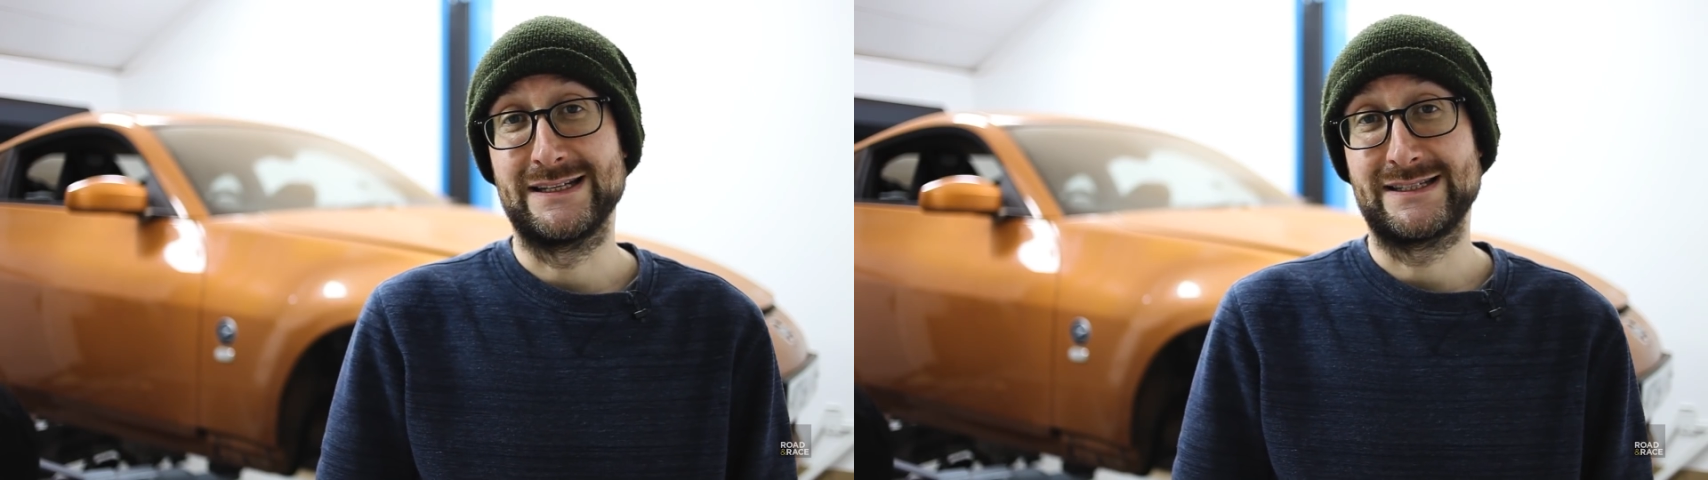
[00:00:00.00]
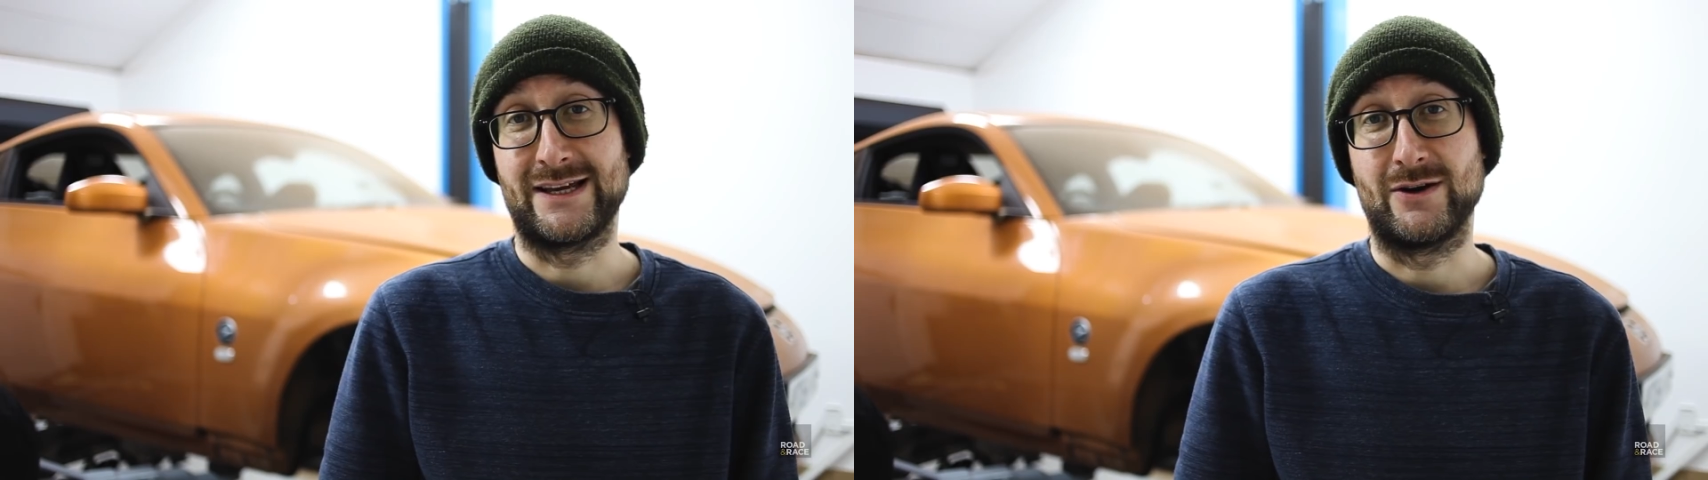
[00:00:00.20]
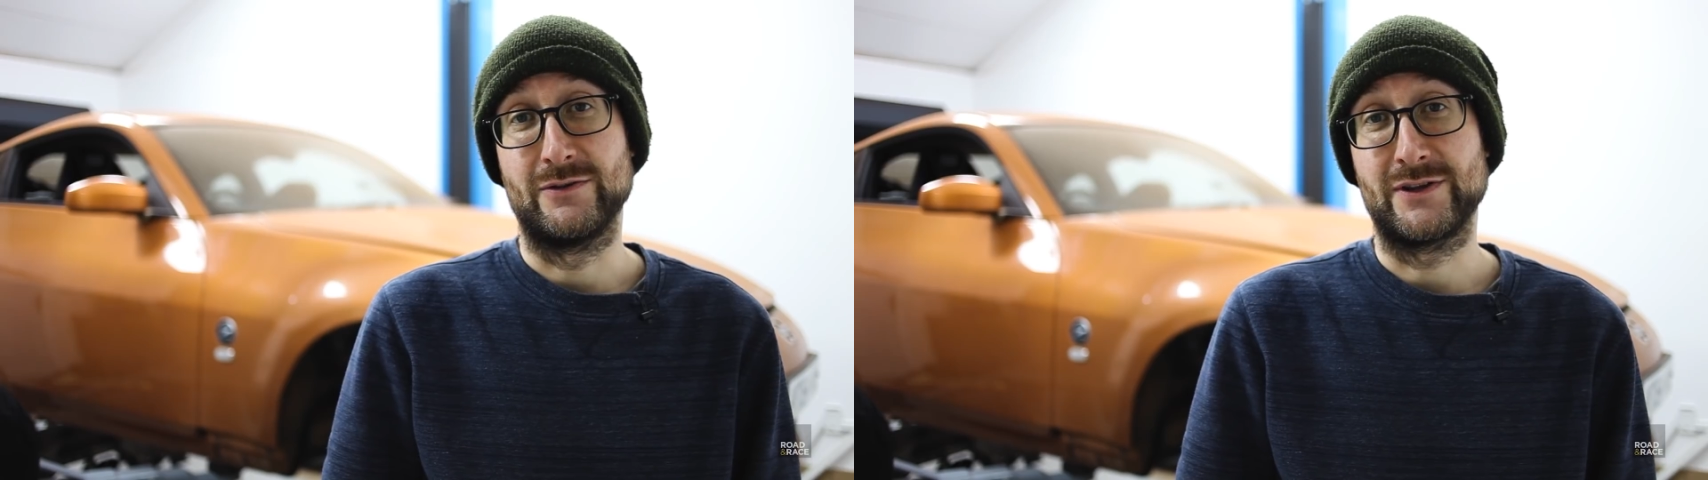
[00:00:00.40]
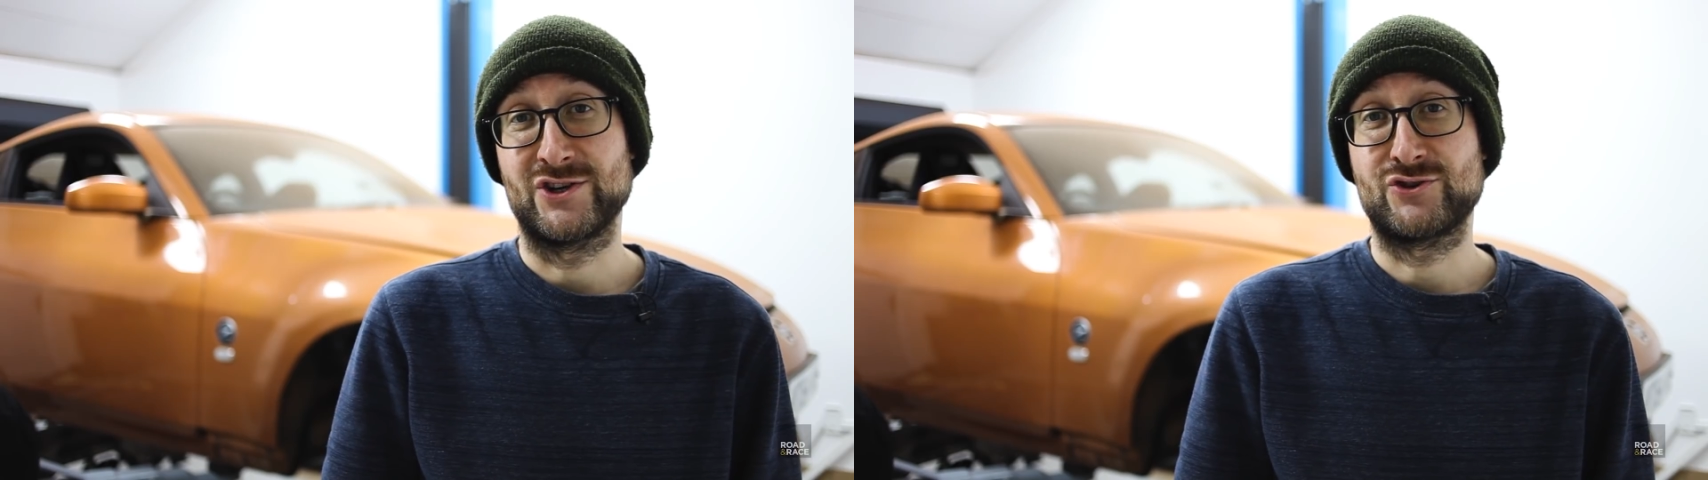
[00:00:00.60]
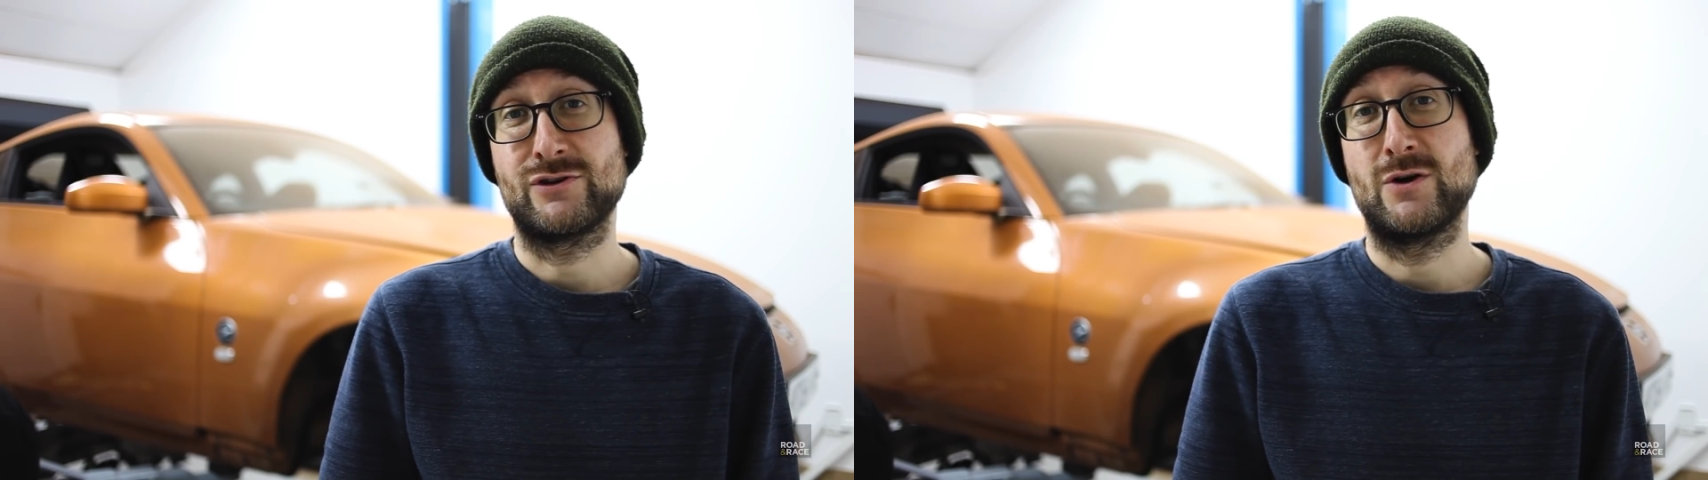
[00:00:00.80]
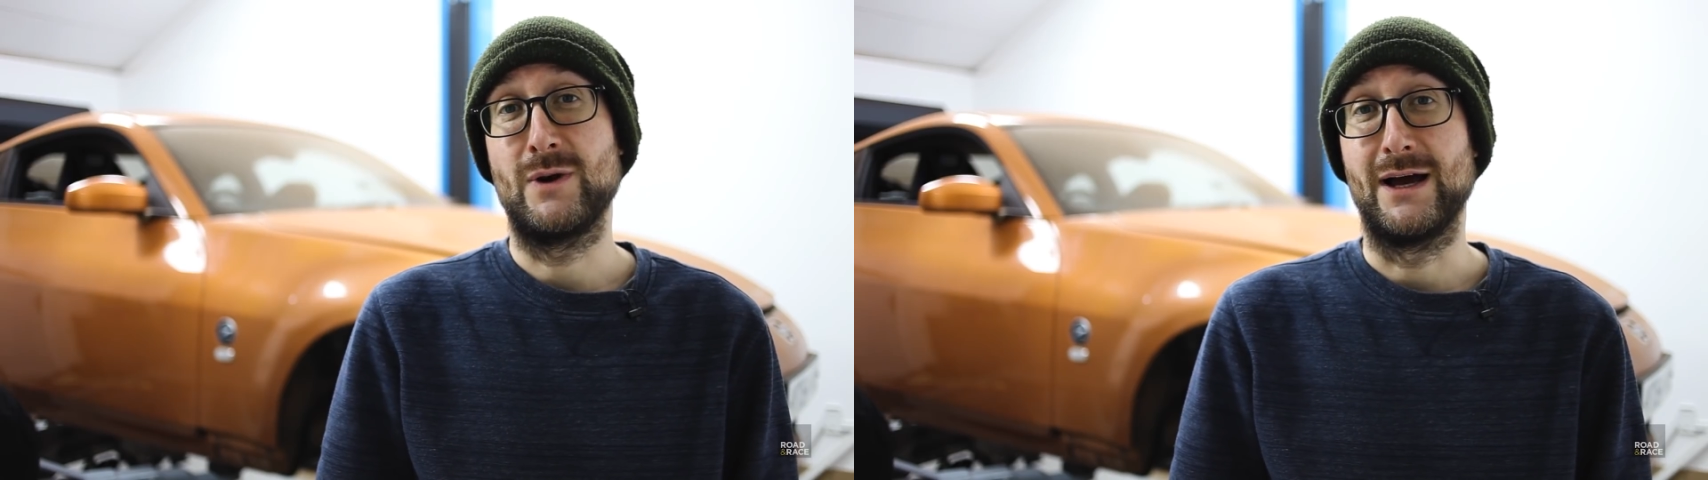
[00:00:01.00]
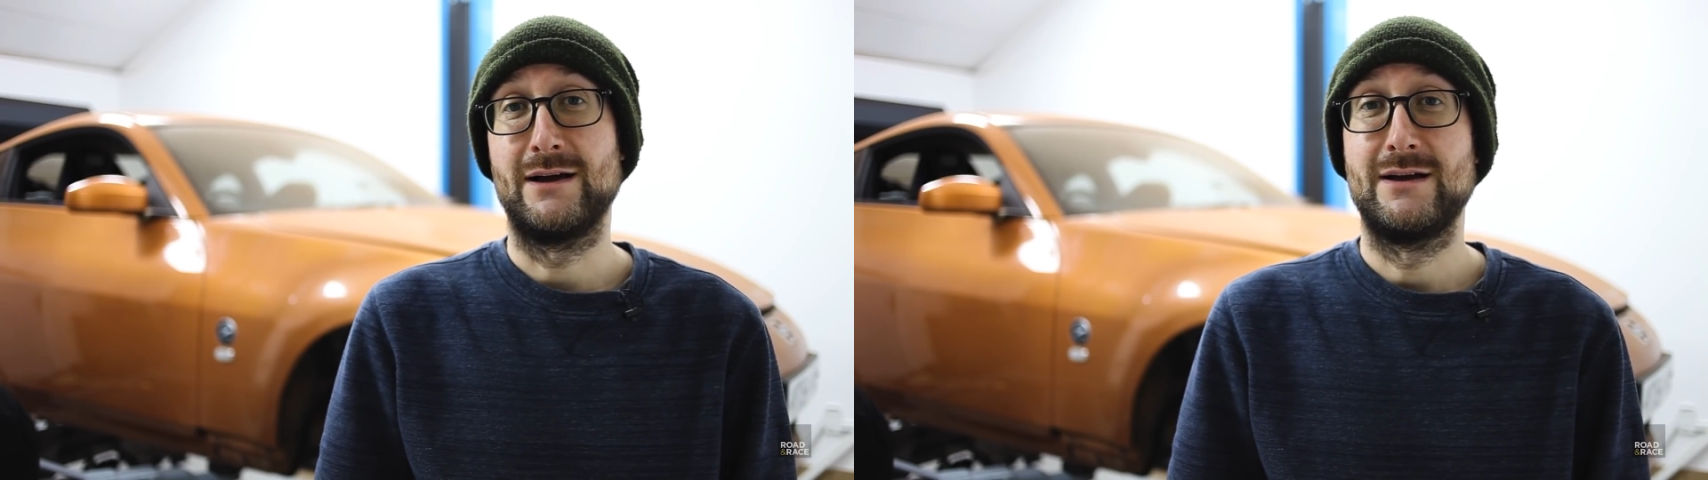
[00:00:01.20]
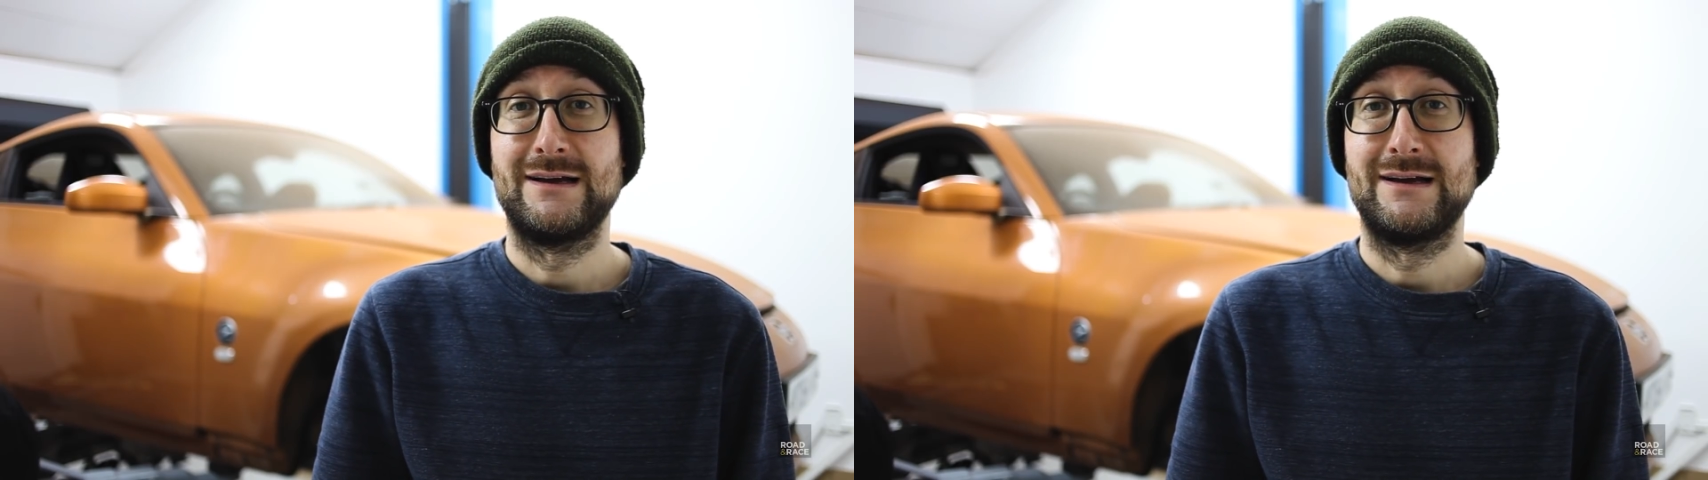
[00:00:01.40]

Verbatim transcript: to set on the controller?